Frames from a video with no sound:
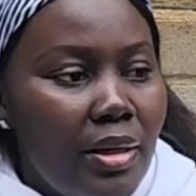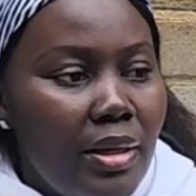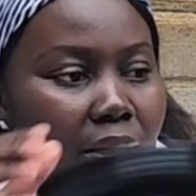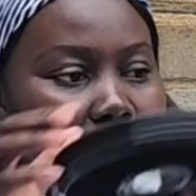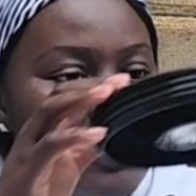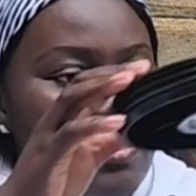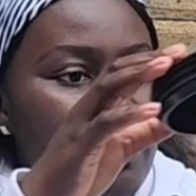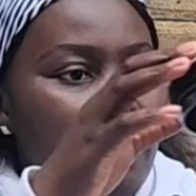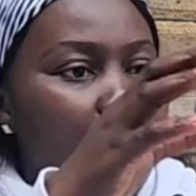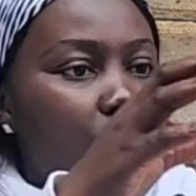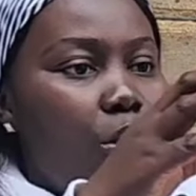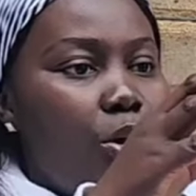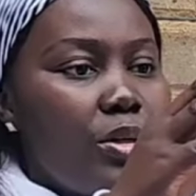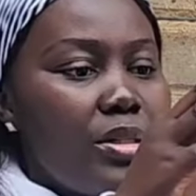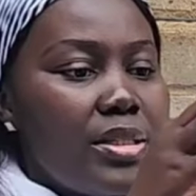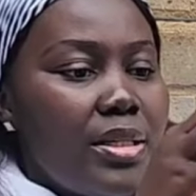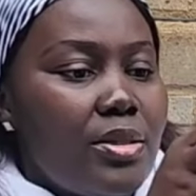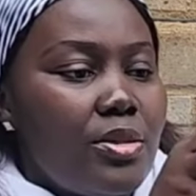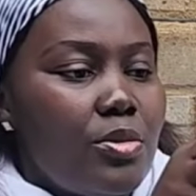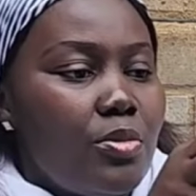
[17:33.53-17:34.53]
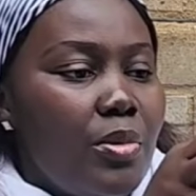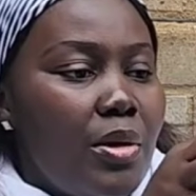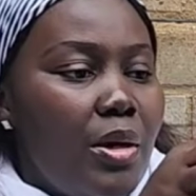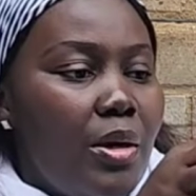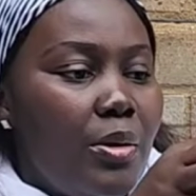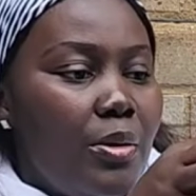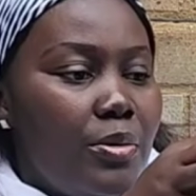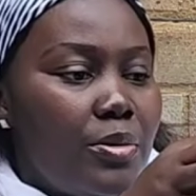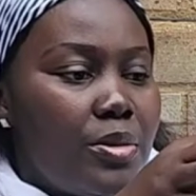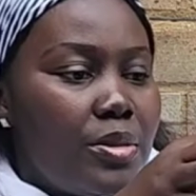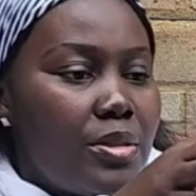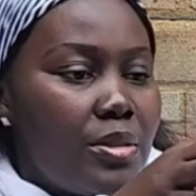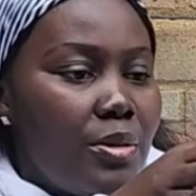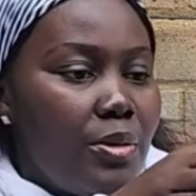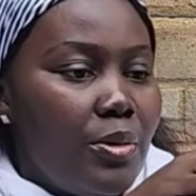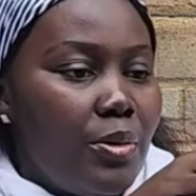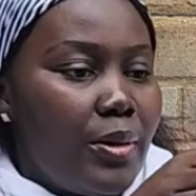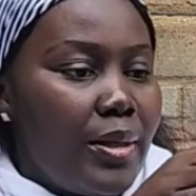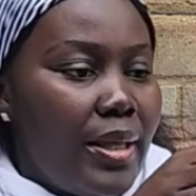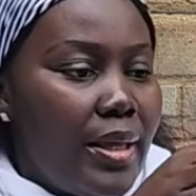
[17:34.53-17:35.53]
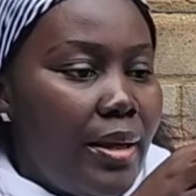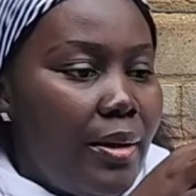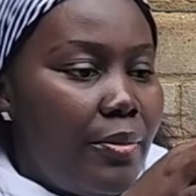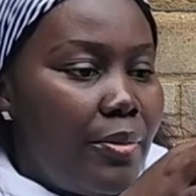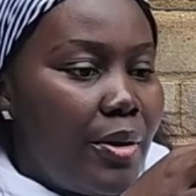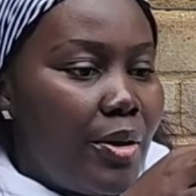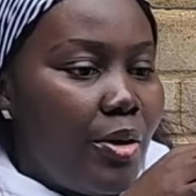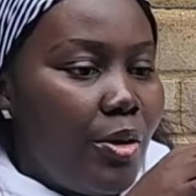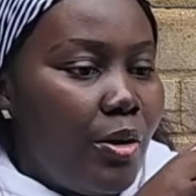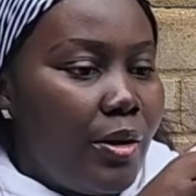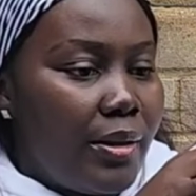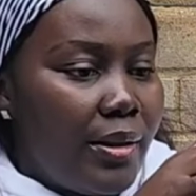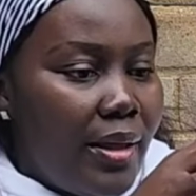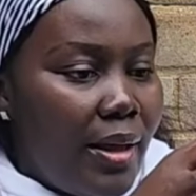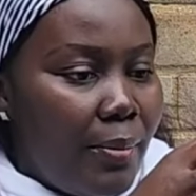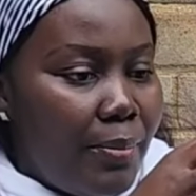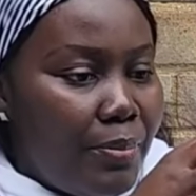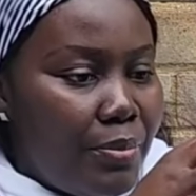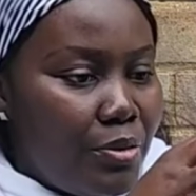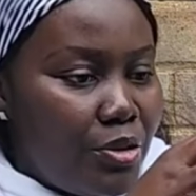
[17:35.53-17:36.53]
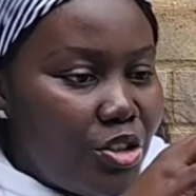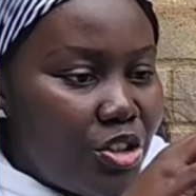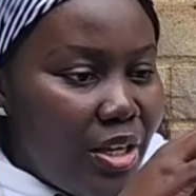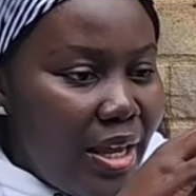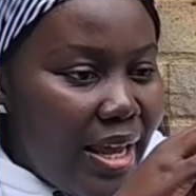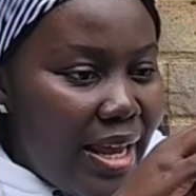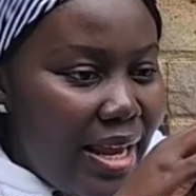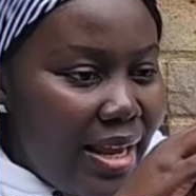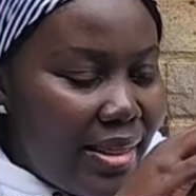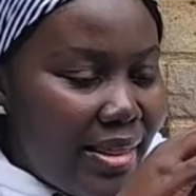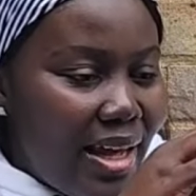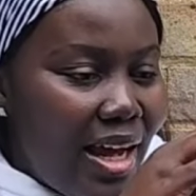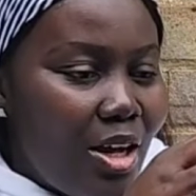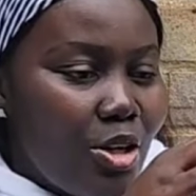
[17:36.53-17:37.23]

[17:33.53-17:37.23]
It locks as well. So yeah, we got that push in.